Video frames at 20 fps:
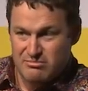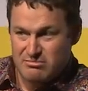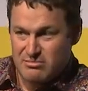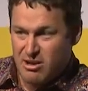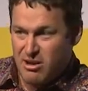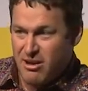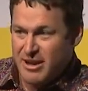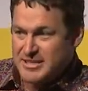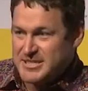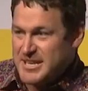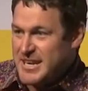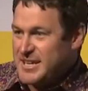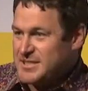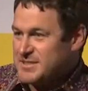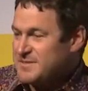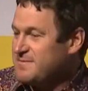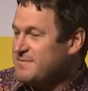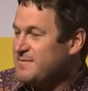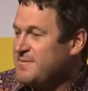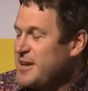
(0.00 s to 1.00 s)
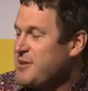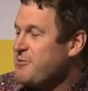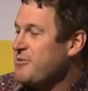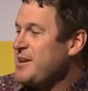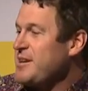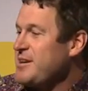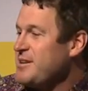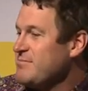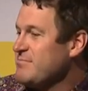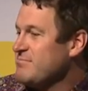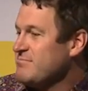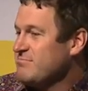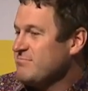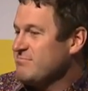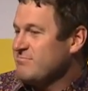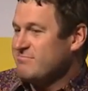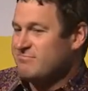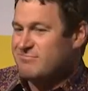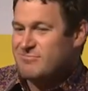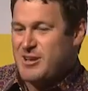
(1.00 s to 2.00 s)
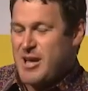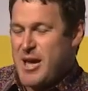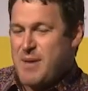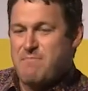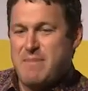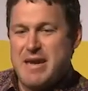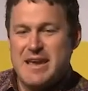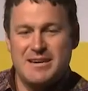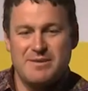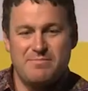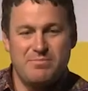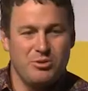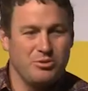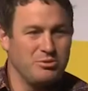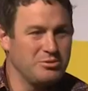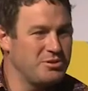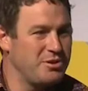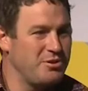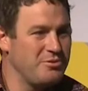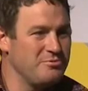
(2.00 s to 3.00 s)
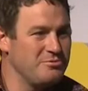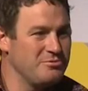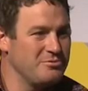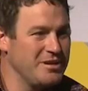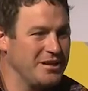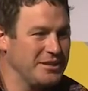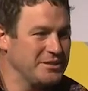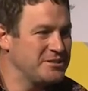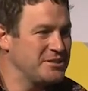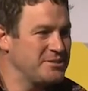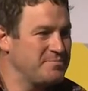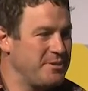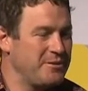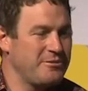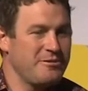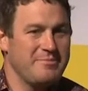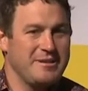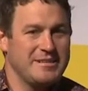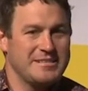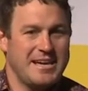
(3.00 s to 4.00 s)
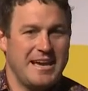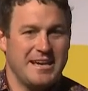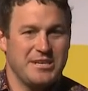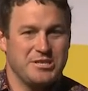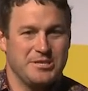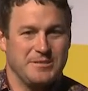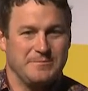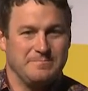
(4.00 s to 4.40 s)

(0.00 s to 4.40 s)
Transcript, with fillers: IT is very amenable to experimentation,